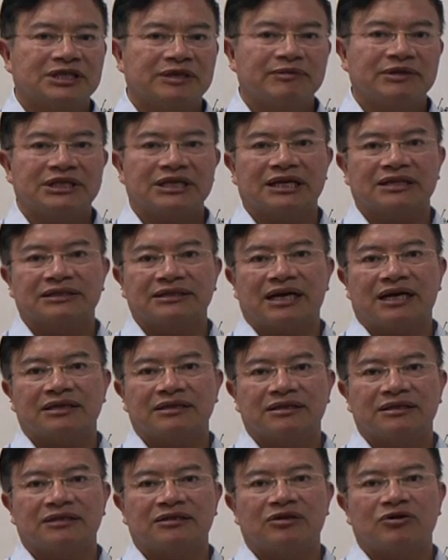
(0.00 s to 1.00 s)

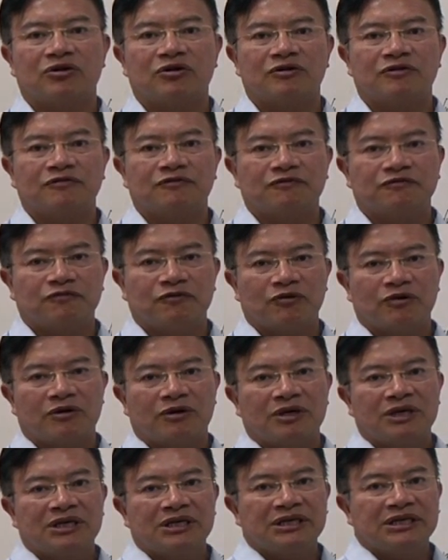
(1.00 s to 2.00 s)
semiconductor or
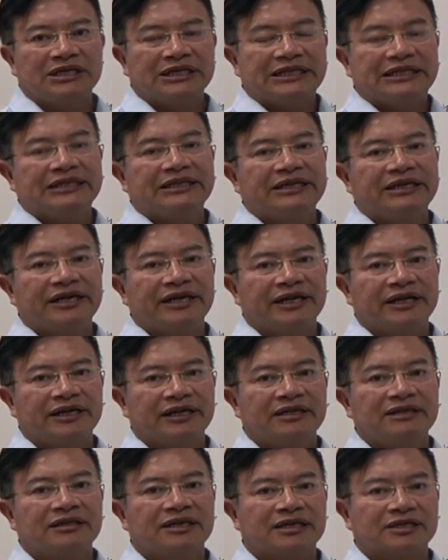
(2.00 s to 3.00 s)
for
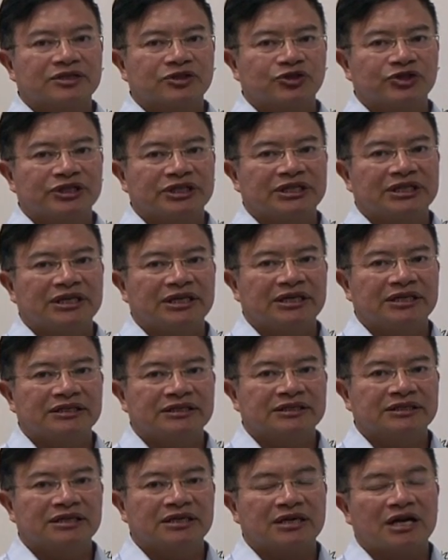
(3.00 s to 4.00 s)
EDA industry.
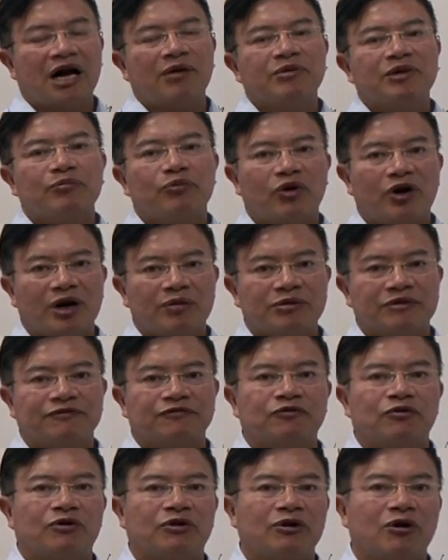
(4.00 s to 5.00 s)
It's a common
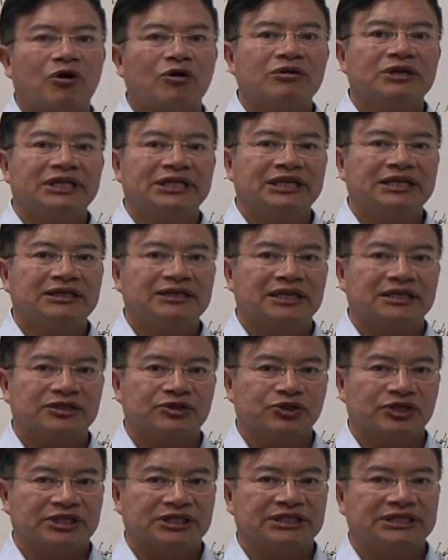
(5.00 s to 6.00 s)
problem for all the
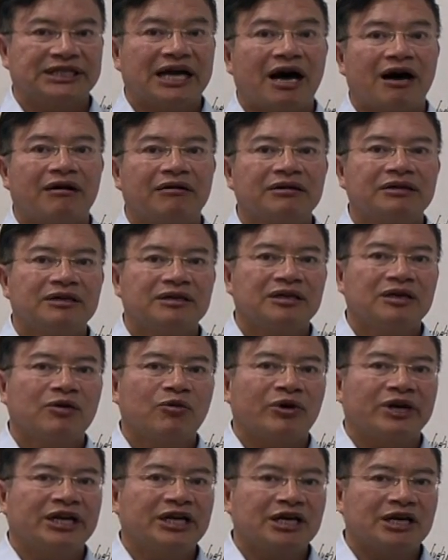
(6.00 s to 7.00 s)
industries. Now,
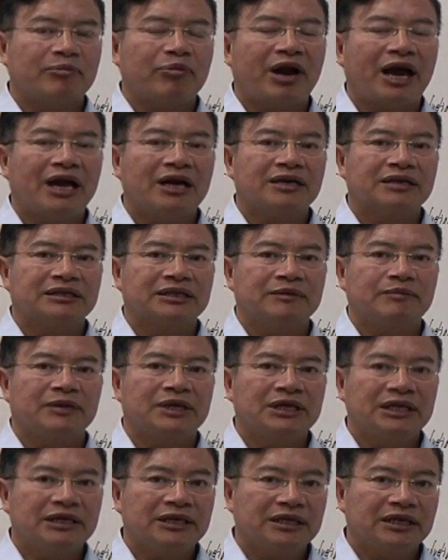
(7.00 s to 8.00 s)
when they apply a deep
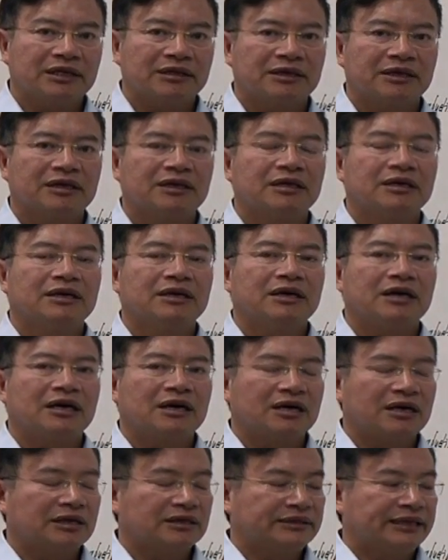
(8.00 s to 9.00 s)
learning
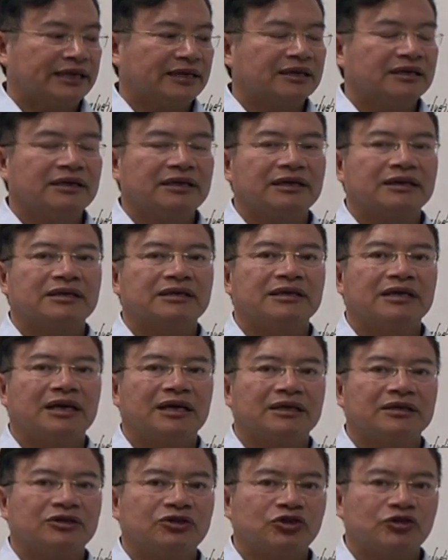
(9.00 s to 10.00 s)
uh, technique
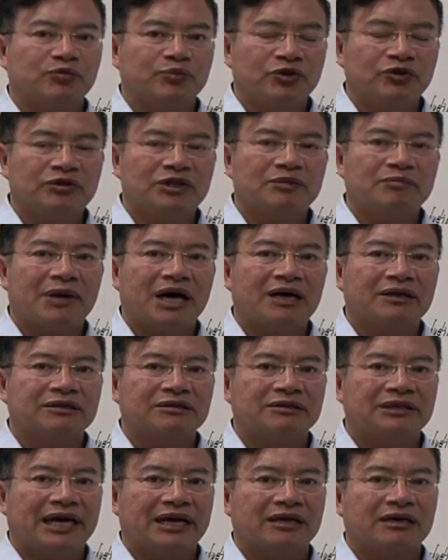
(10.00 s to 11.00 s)
and to build a
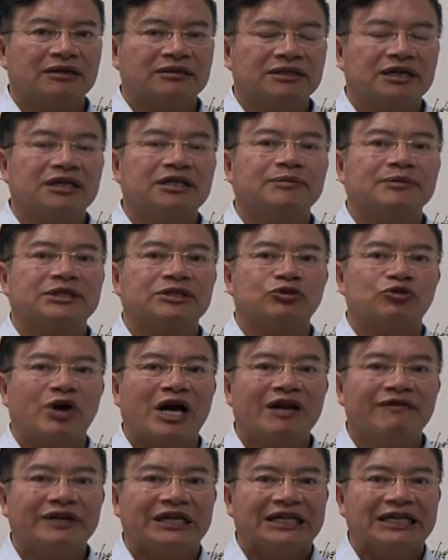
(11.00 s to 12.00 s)
model like autonomous
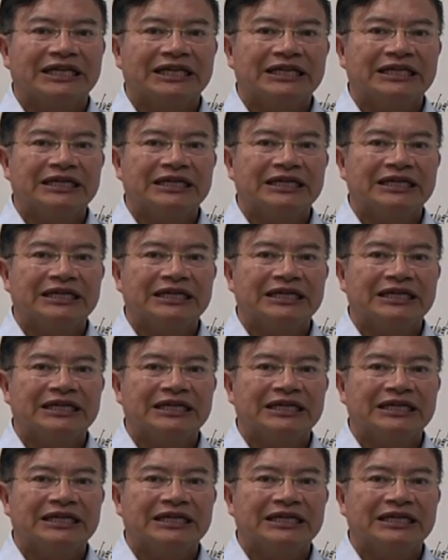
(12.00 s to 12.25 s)
driving,